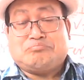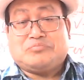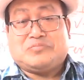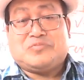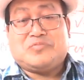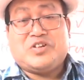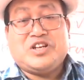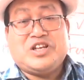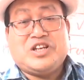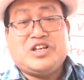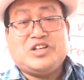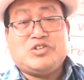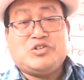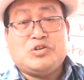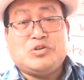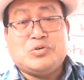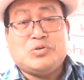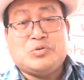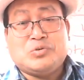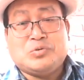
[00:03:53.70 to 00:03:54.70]
we need
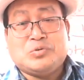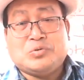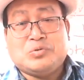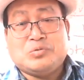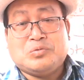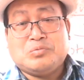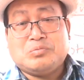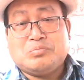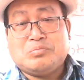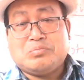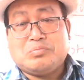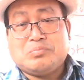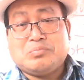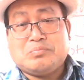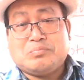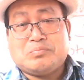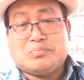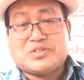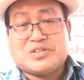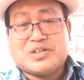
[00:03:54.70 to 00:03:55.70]
to do
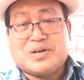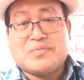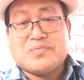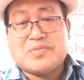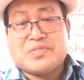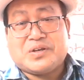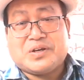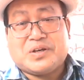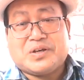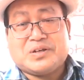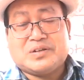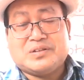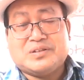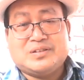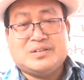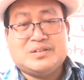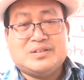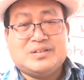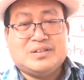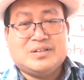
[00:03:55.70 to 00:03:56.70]
something
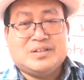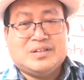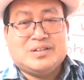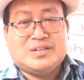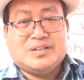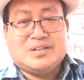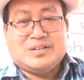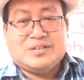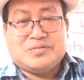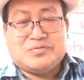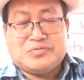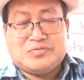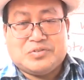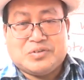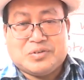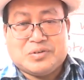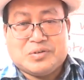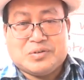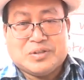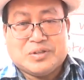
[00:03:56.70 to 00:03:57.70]

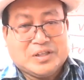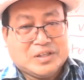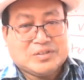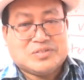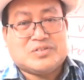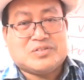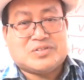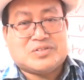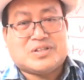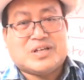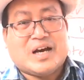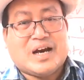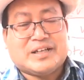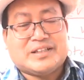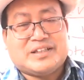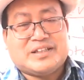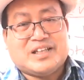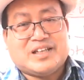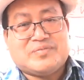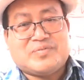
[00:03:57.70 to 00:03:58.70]
for the
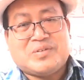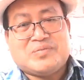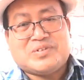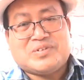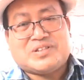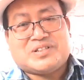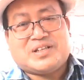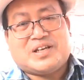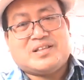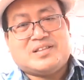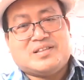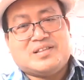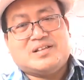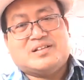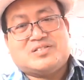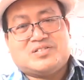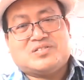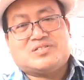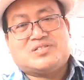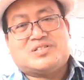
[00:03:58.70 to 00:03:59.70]
society. When we say
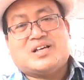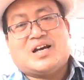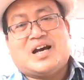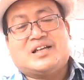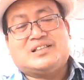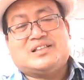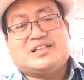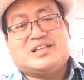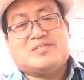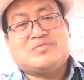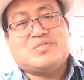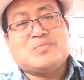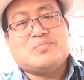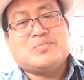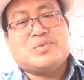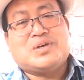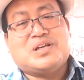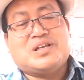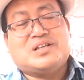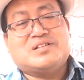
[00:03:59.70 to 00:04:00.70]
the society,
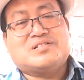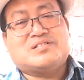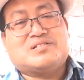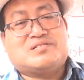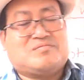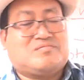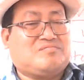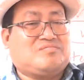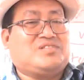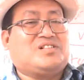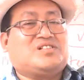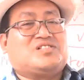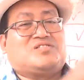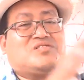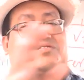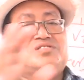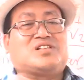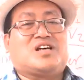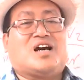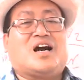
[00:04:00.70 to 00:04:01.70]
mean the
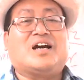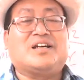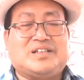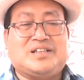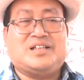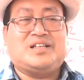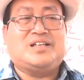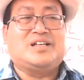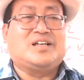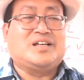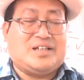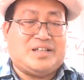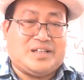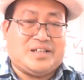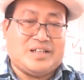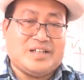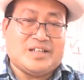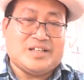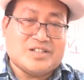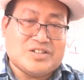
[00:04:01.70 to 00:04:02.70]
society
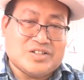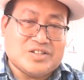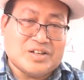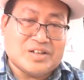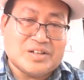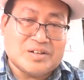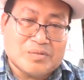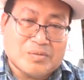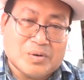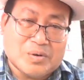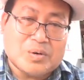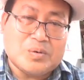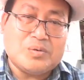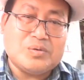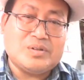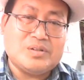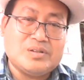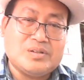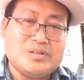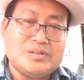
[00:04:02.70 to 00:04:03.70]
in general.
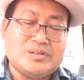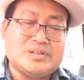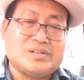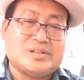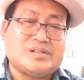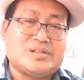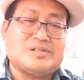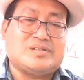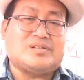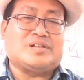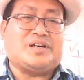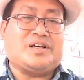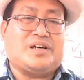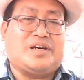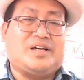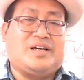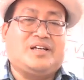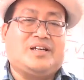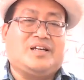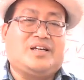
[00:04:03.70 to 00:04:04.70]

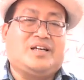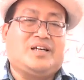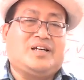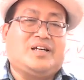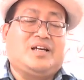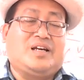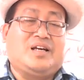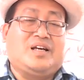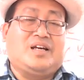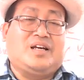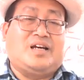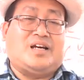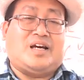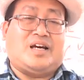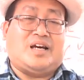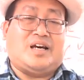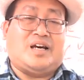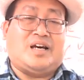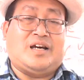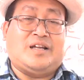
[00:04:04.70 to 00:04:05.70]
Okay,
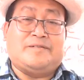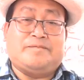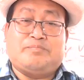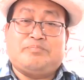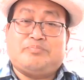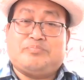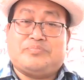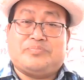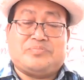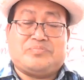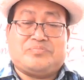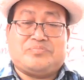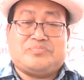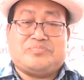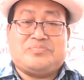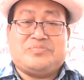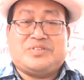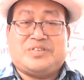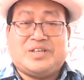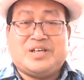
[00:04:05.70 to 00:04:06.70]
and
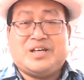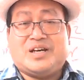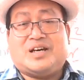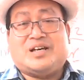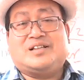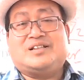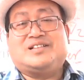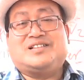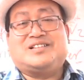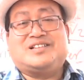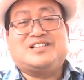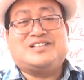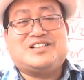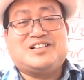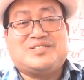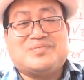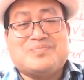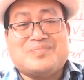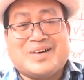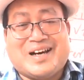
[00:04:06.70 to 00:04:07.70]
yeah, this
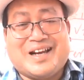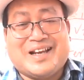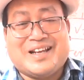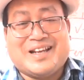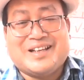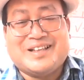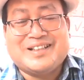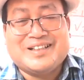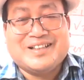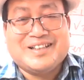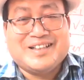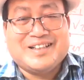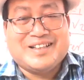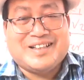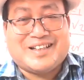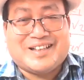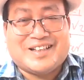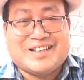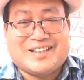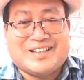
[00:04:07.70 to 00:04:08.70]
is my
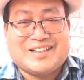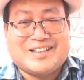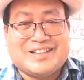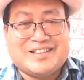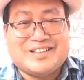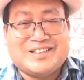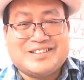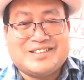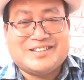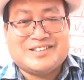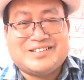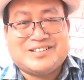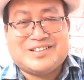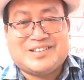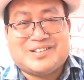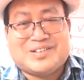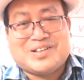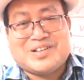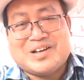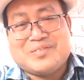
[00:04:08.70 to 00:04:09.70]
uh,
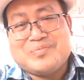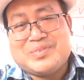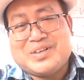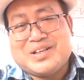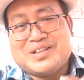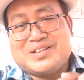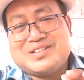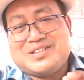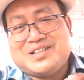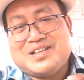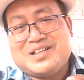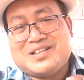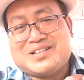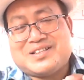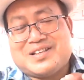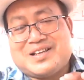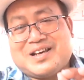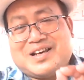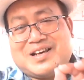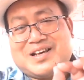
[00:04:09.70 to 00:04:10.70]
I mean
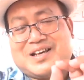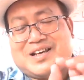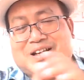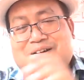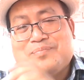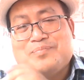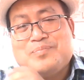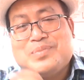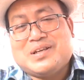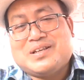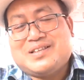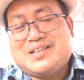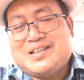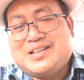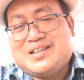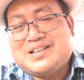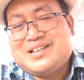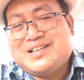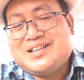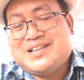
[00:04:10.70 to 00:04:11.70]
bit
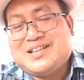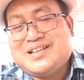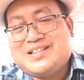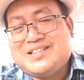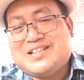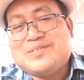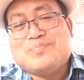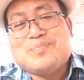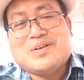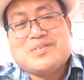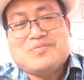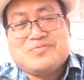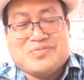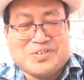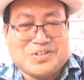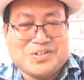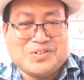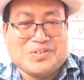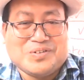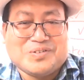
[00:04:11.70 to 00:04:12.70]
tidbit
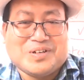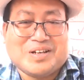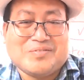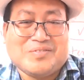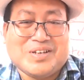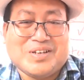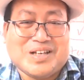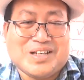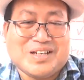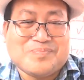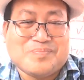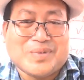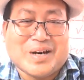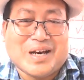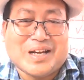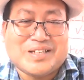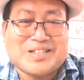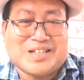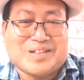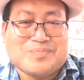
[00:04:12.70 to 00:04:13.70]
for you. I mean,
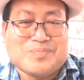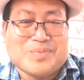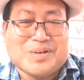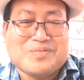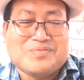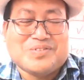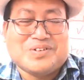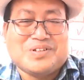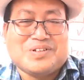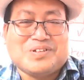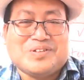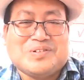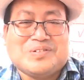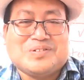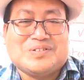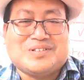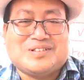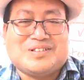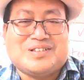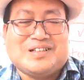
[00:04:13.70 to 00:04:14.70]
my tidbit for
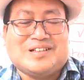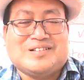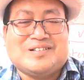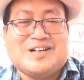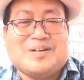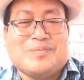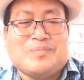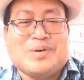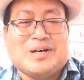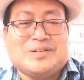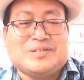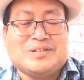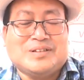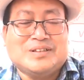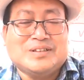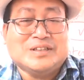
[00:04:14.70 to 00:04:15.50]
you, about